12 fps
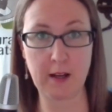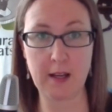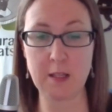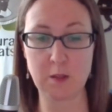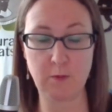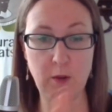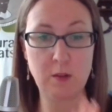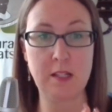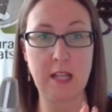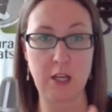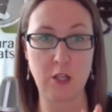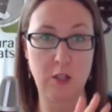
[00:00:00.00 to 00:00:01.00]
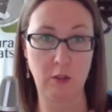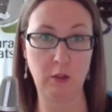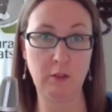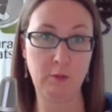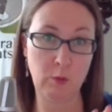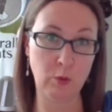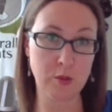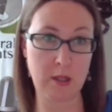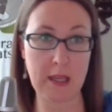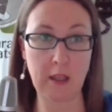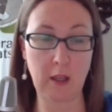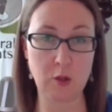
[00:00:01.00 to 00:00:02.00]
His food station is on the floor, so
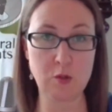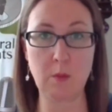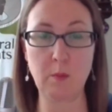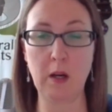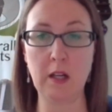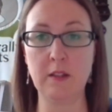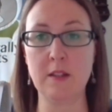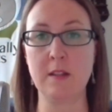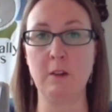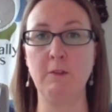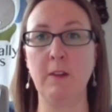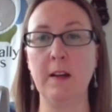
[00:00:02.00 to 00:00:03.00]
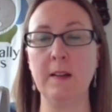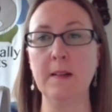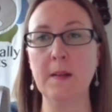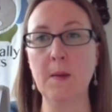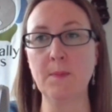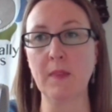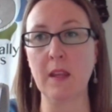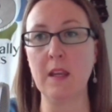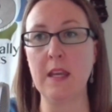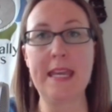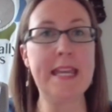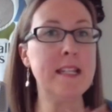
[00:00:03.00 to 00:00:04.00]
he can go straight behind the sofa.
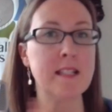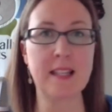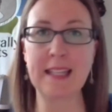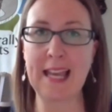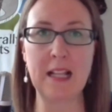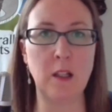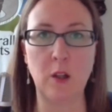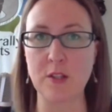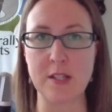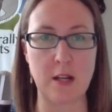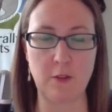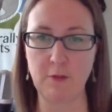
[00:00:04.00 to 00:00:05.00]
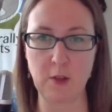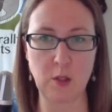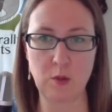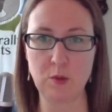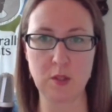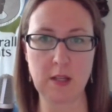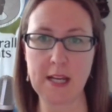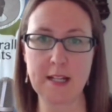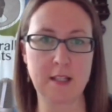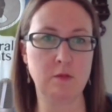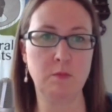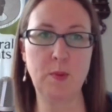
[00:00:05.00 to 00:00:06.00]
He doesn't get lost in food. He
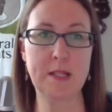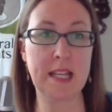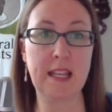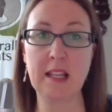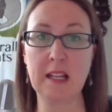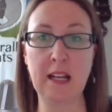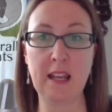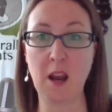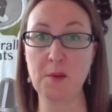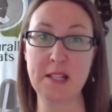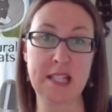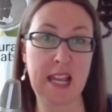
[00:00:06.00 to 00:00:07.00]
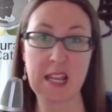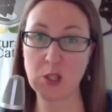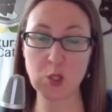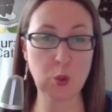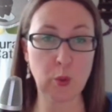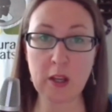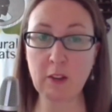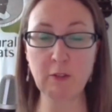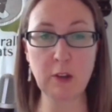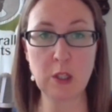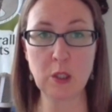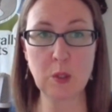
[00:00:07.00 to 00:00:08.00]
doesn't particularly, I would say, enjoy
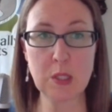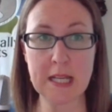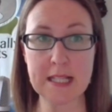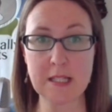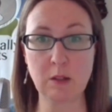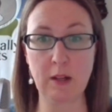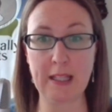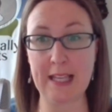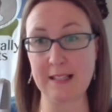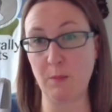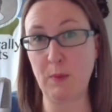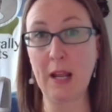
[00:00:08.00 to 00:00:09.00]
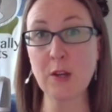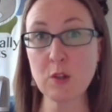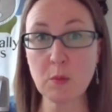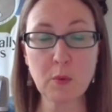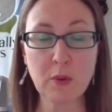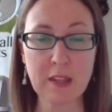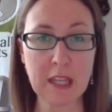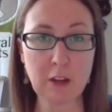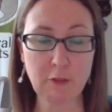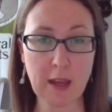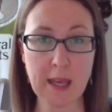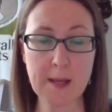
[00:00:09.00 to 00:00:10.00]
food. It's not like it's a pleasurable thing
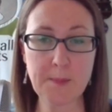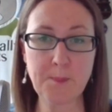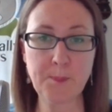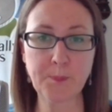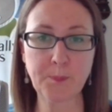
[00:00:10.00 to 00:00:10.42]
for him.